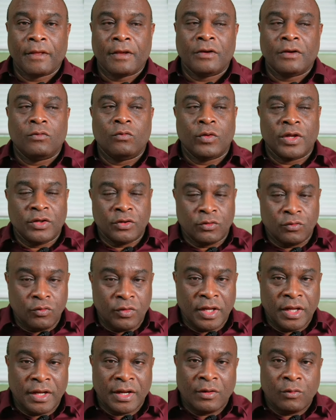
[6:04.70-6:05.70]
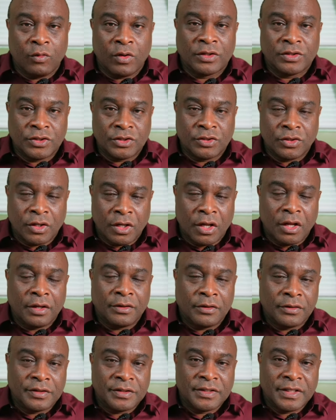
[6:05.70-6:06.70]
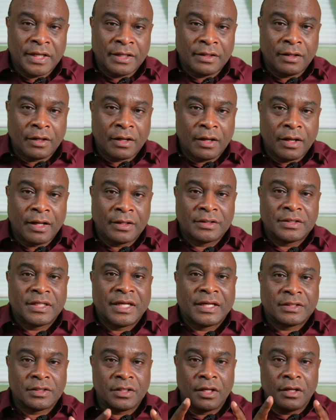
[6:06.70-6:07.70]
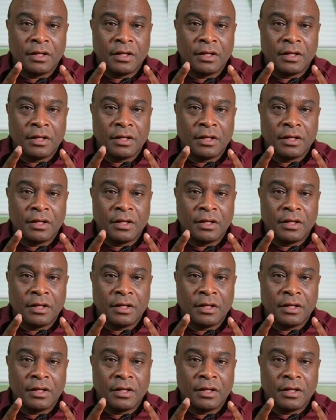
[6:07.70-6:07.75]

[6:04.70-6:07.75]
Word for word: When you read, I want you to understand the context.